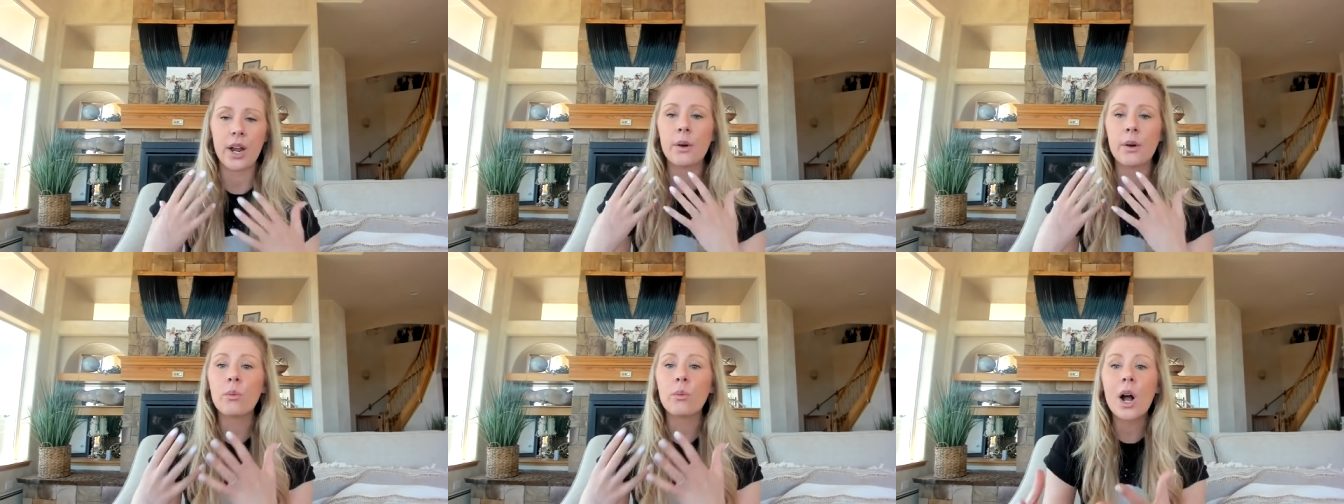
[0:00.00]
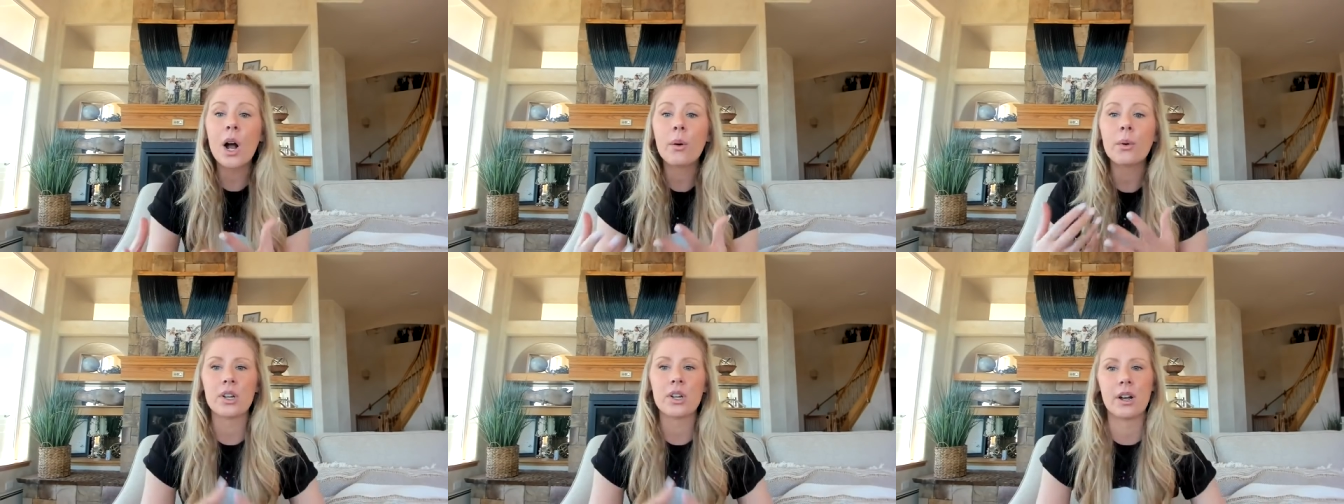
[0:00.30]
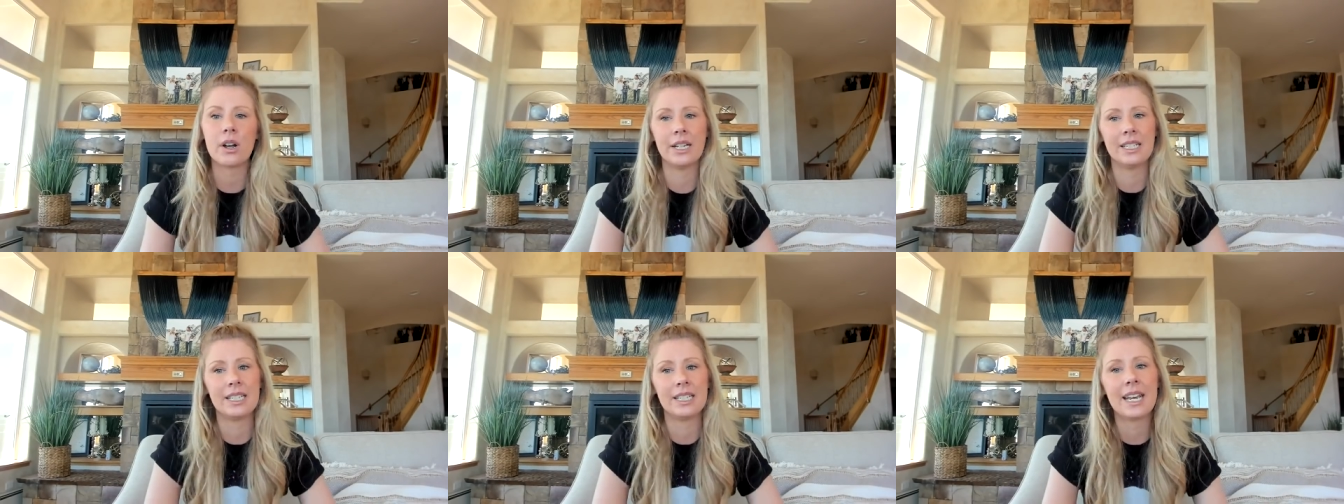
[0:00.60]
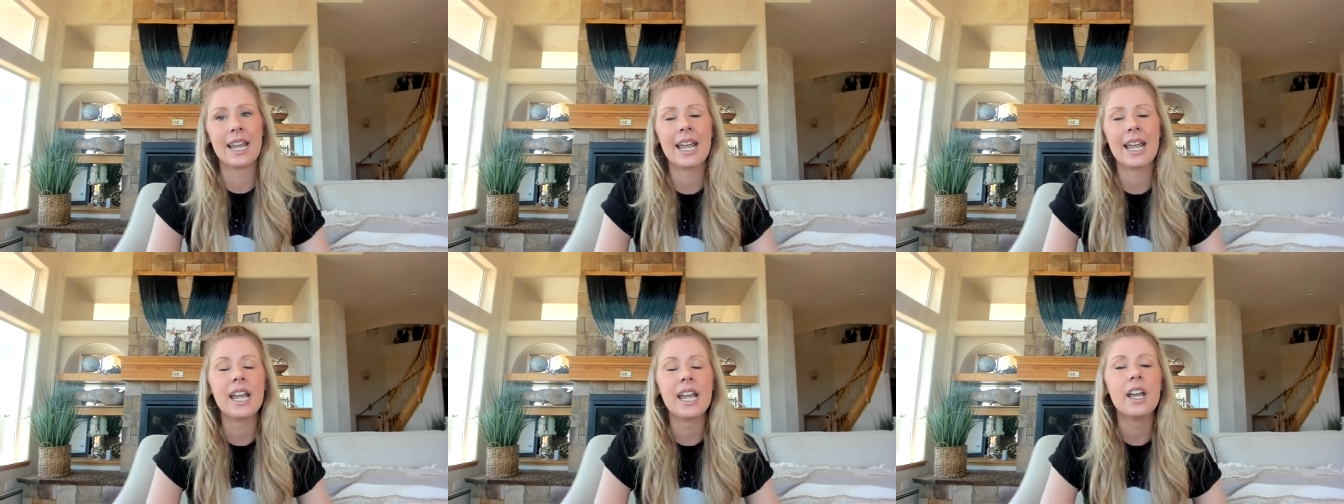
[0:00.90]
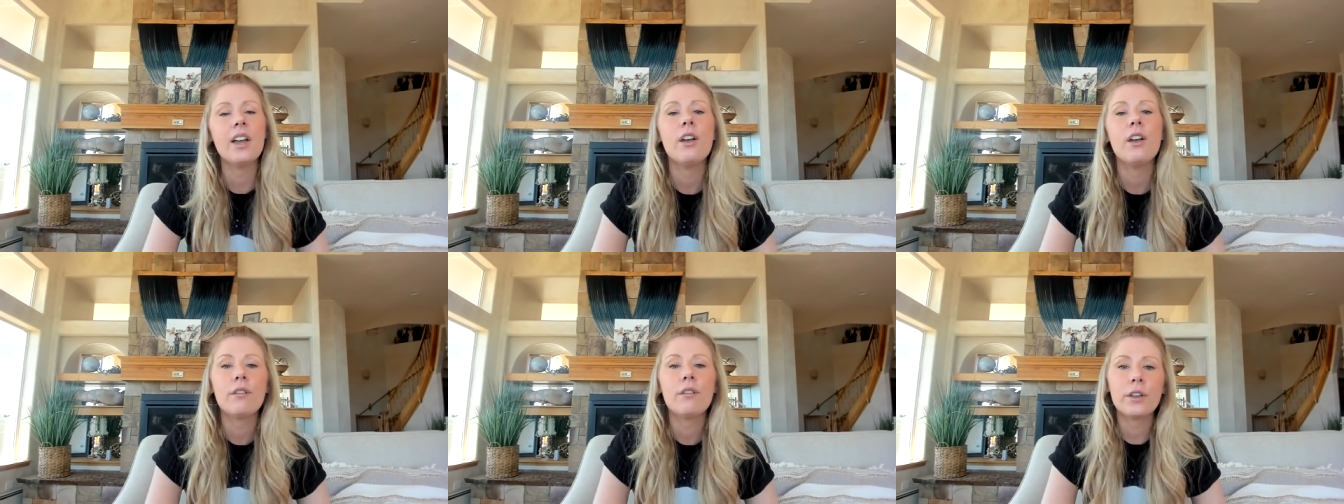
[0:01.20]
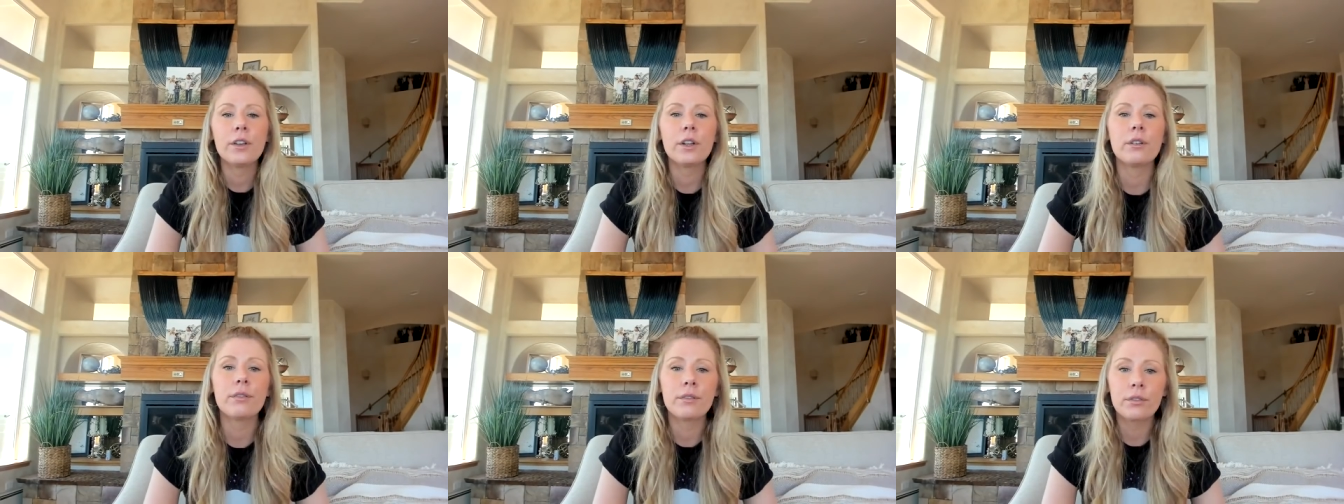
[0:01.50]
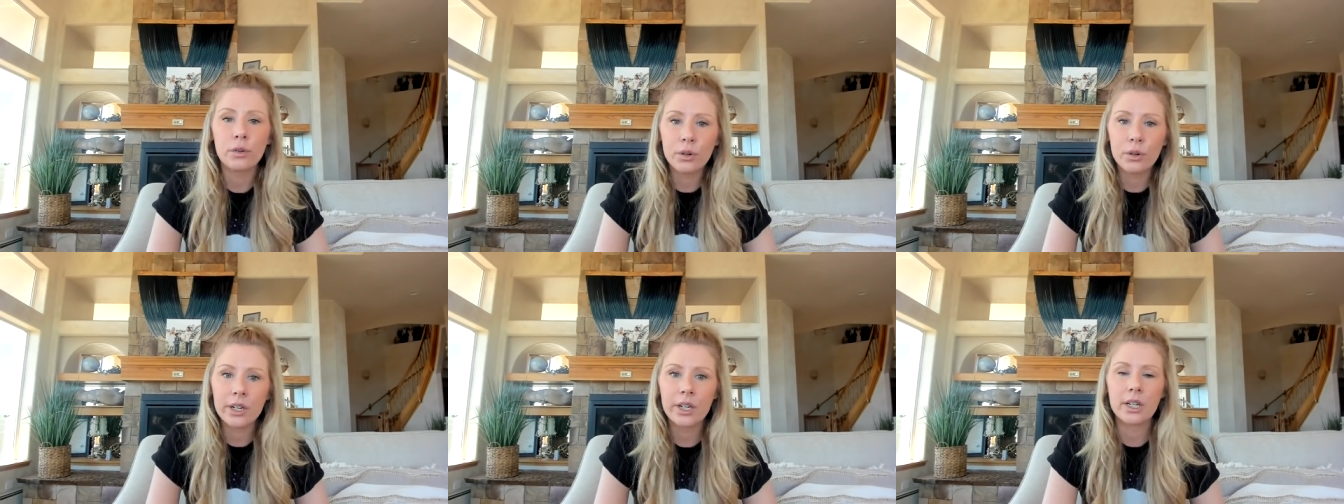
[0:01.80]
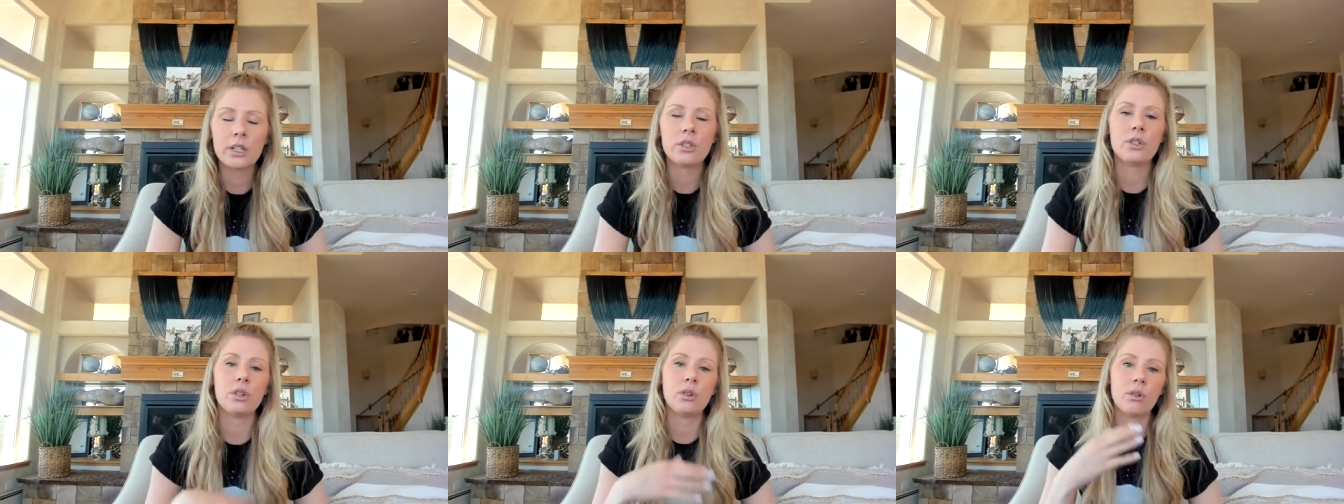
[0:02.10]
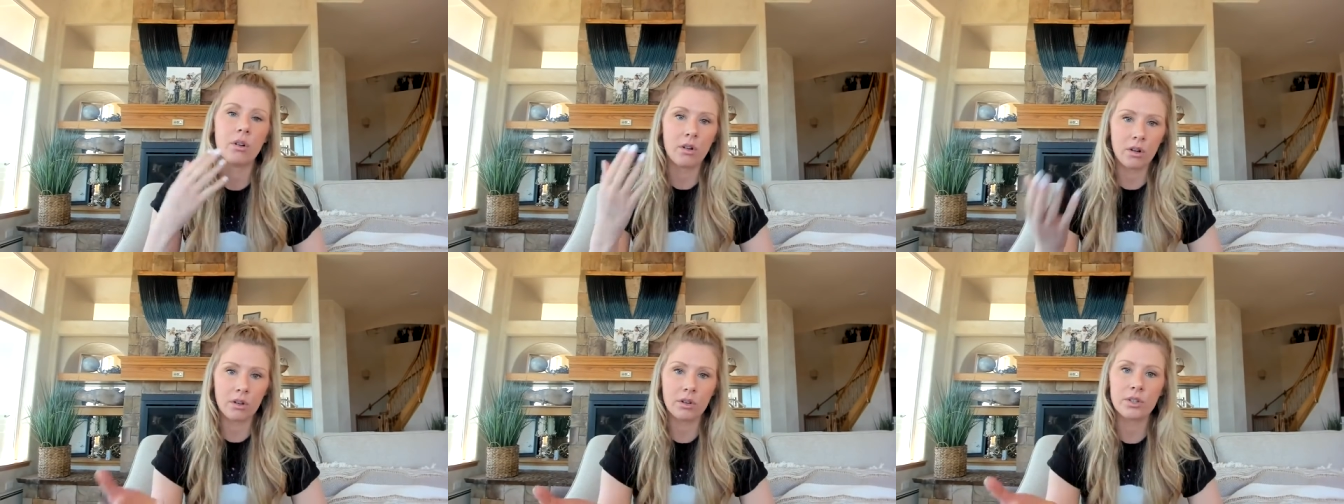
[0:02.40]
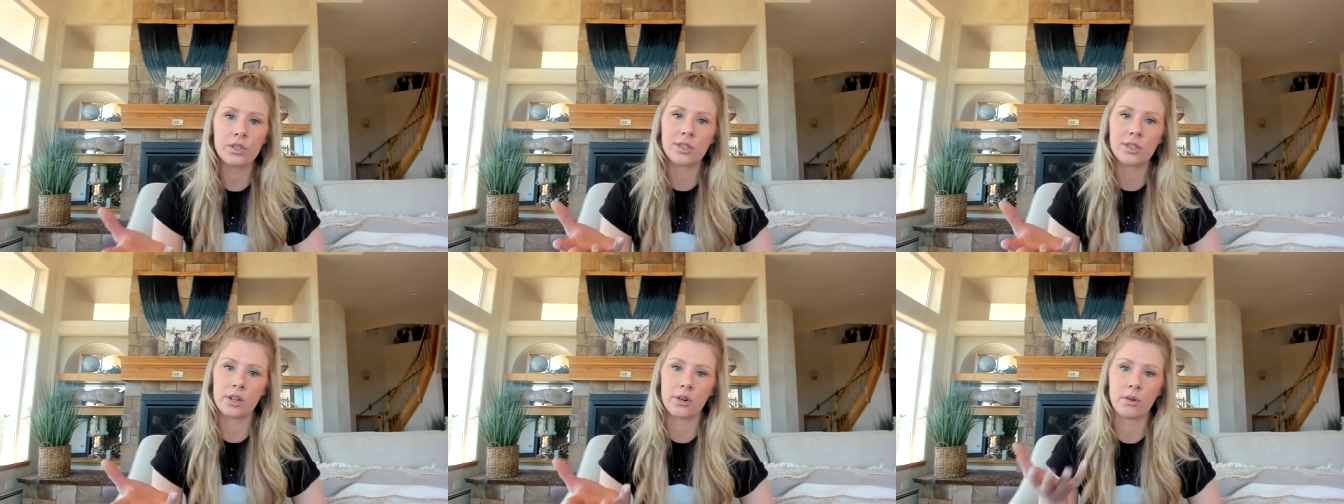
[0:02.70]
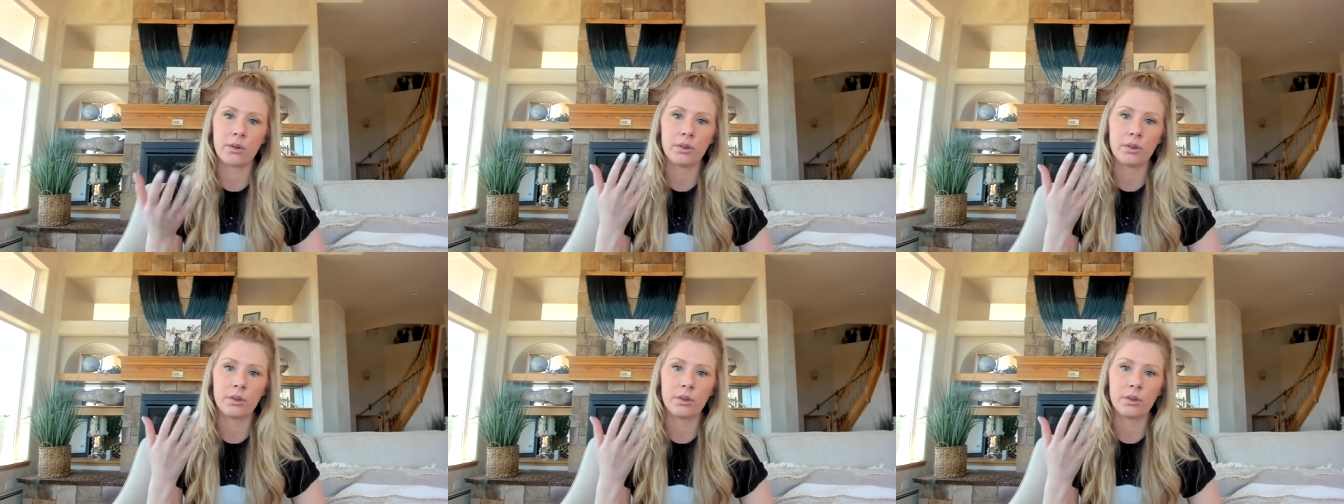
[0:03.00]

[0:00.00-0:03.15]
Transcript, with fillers: And while we're talking today, feel free to also